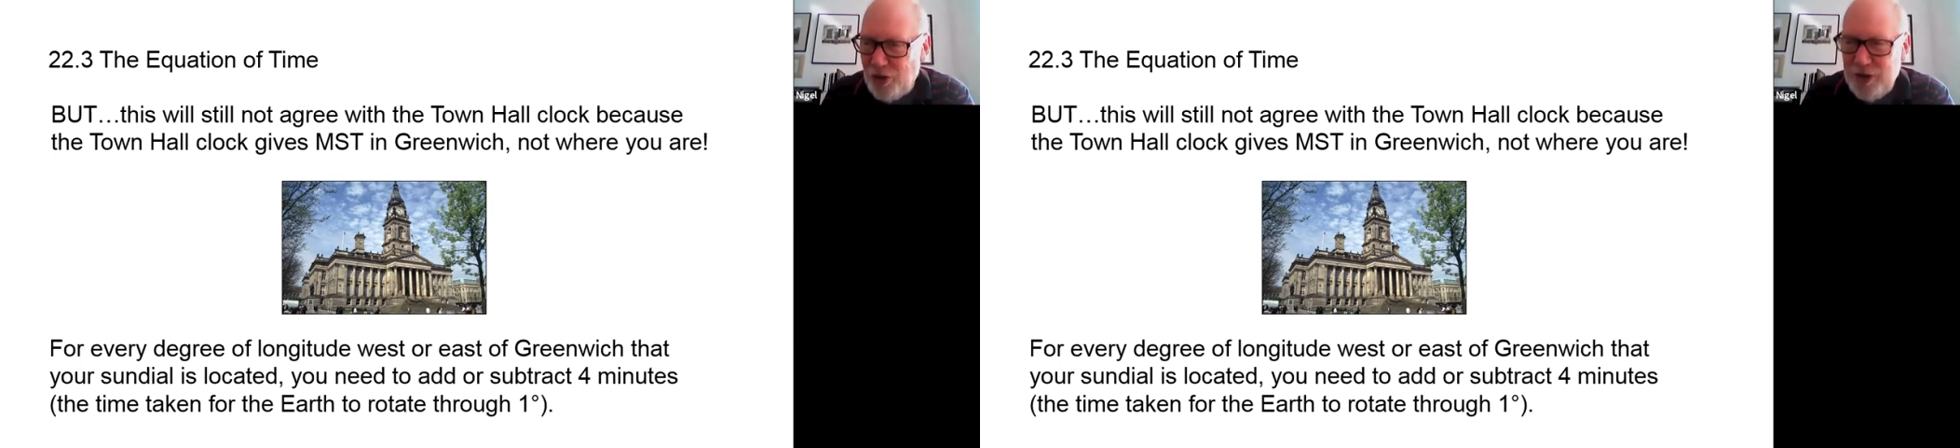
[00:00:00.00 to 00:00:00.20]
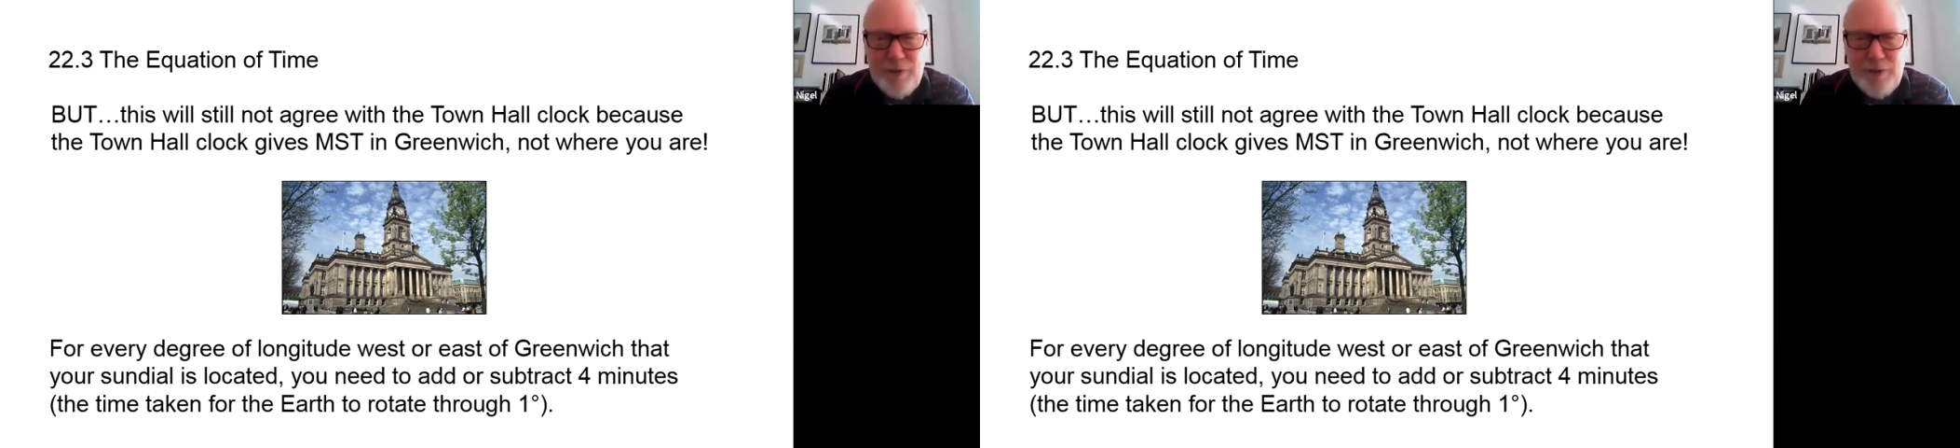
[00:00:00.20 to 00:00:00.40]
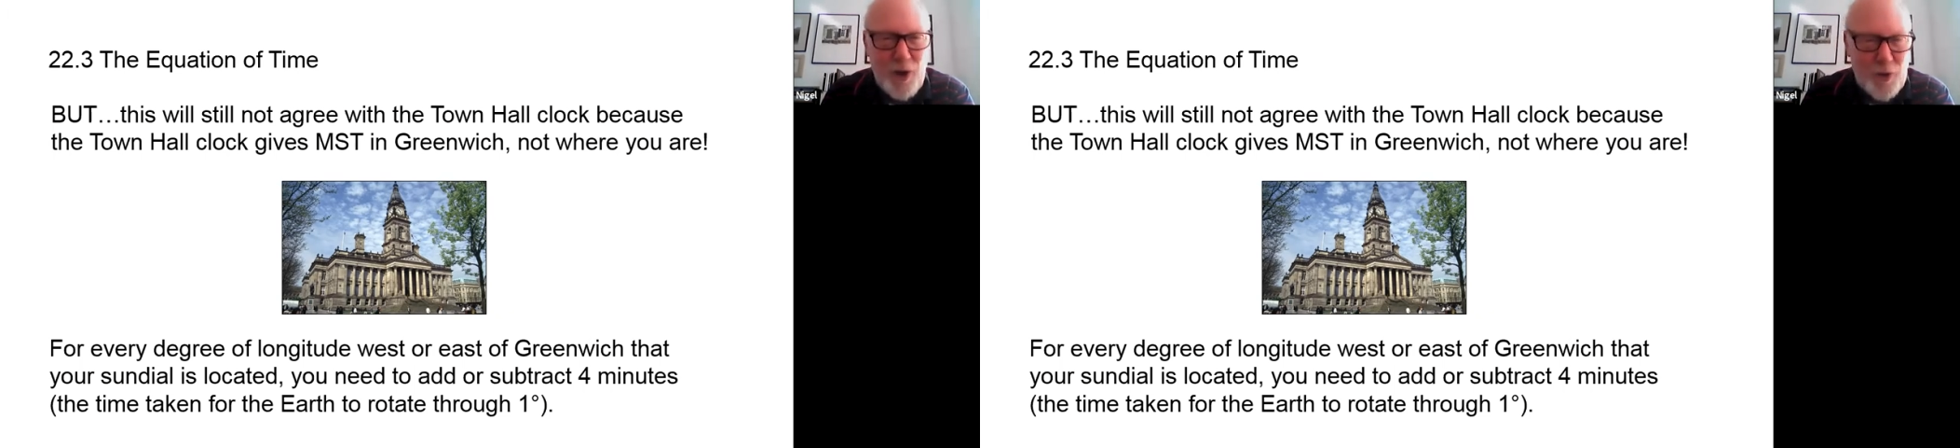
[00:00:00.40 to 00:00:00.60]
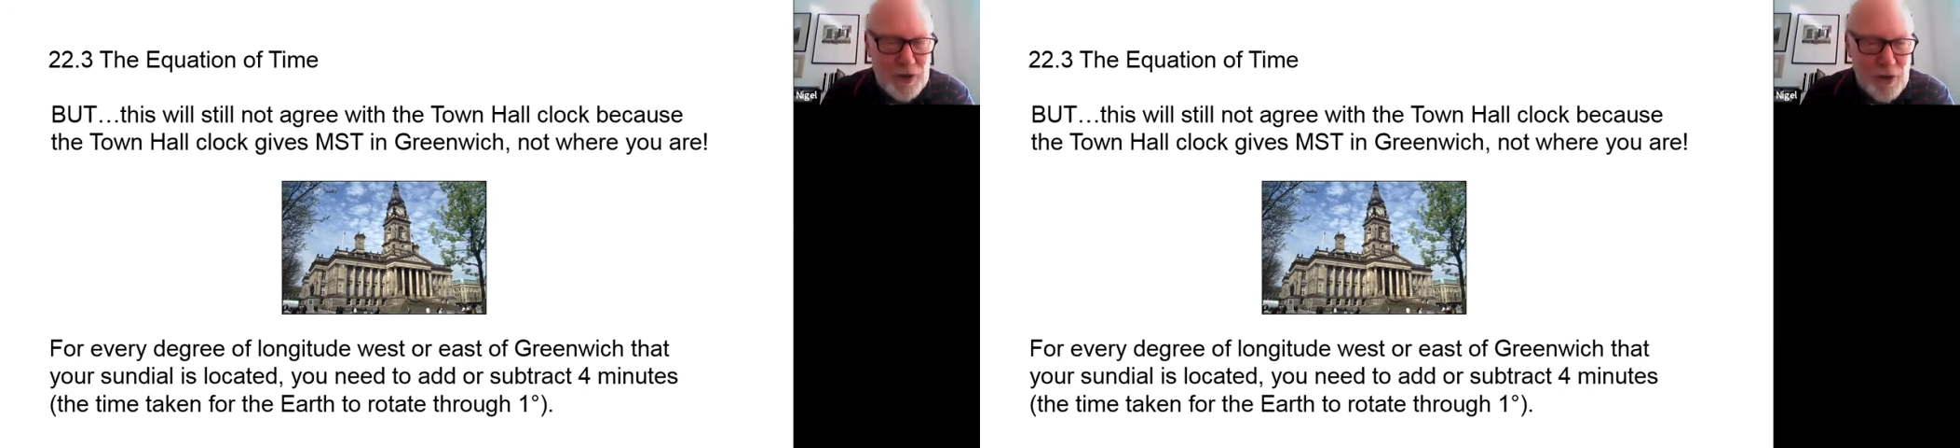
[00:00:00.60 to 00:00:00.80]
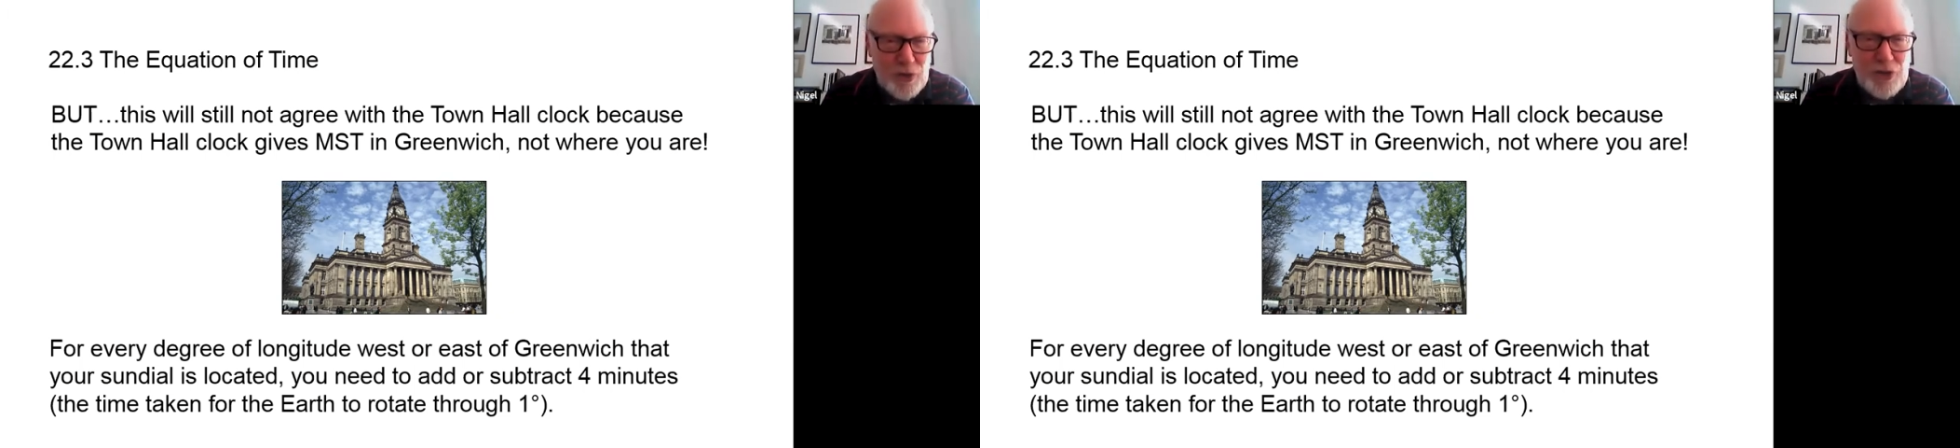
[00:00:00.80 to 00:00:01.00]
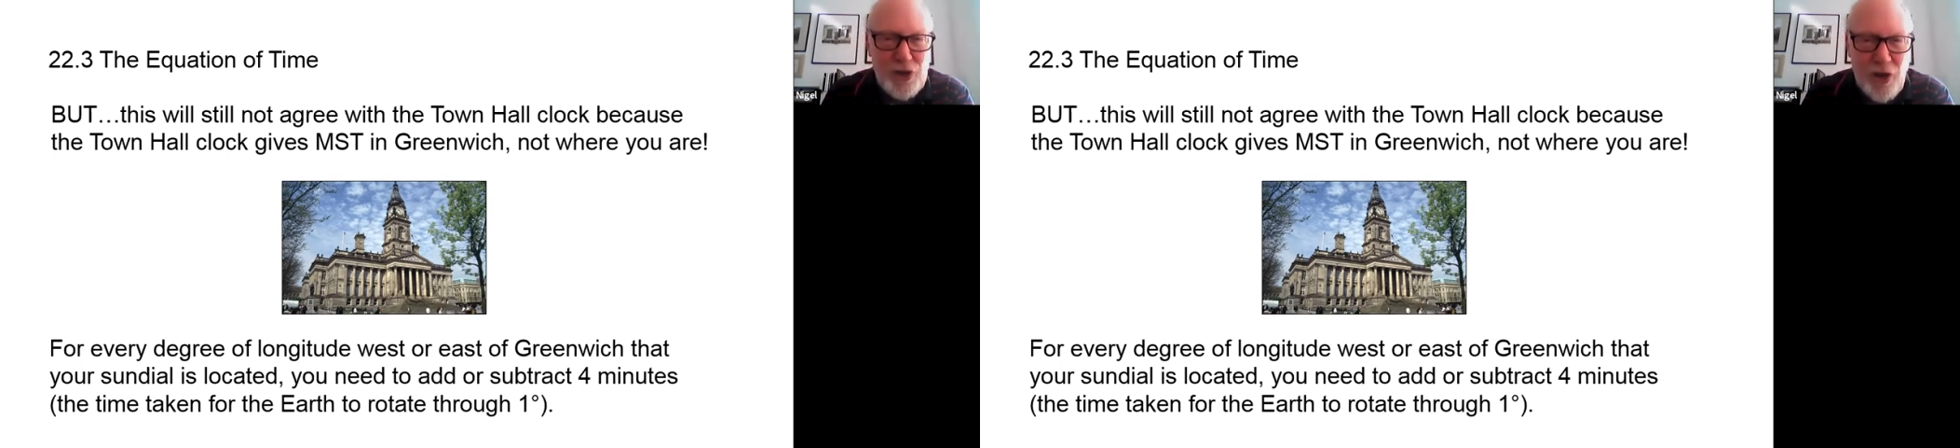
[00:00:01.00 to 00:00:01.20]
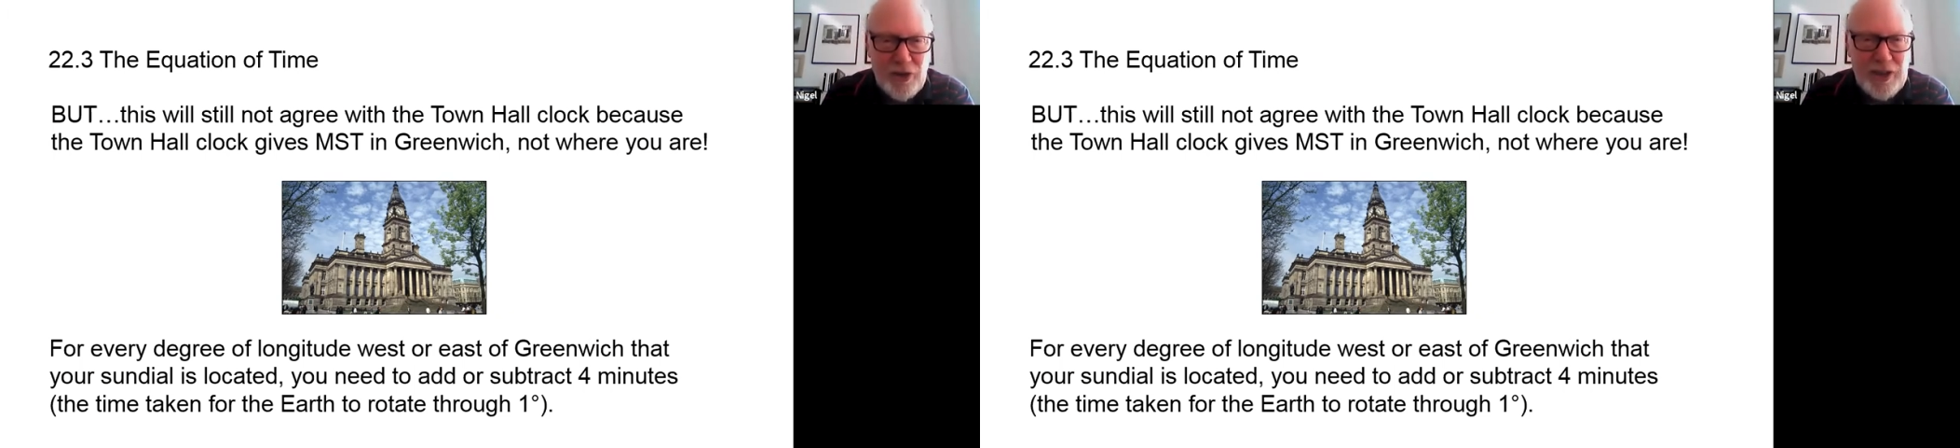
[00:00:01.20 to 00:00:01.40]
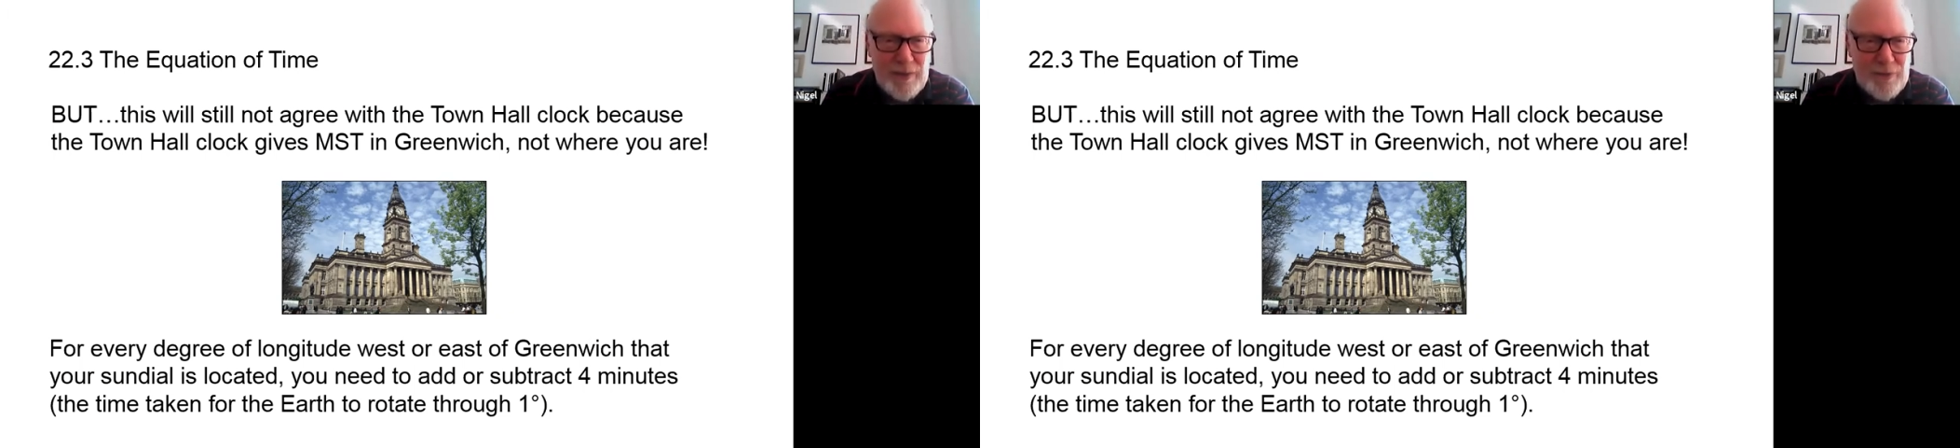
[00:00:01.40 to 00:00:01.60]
or your phone will not